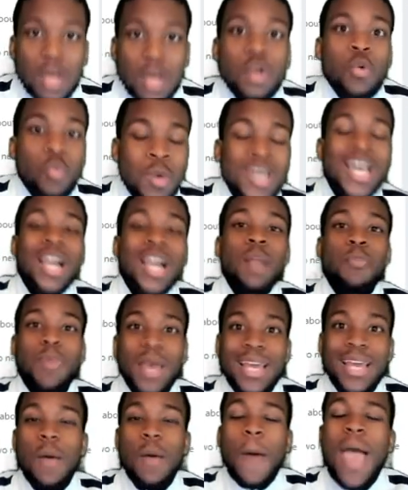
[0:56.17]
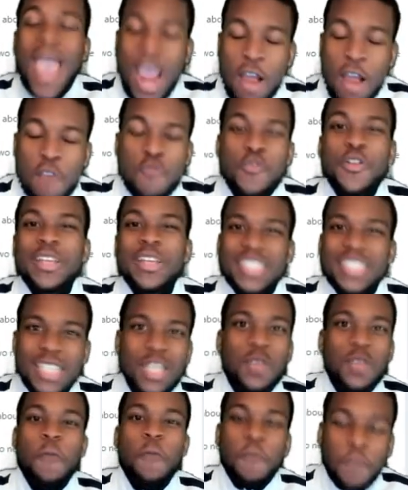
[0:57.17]
We gotta play them every
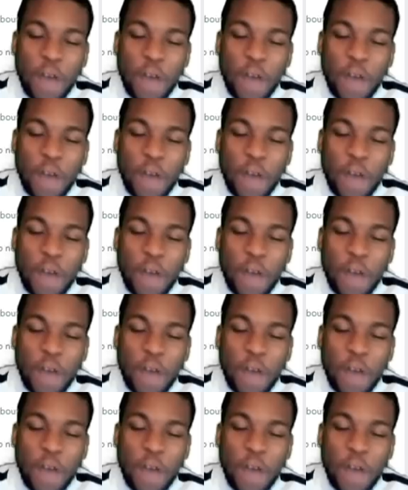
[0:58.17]
single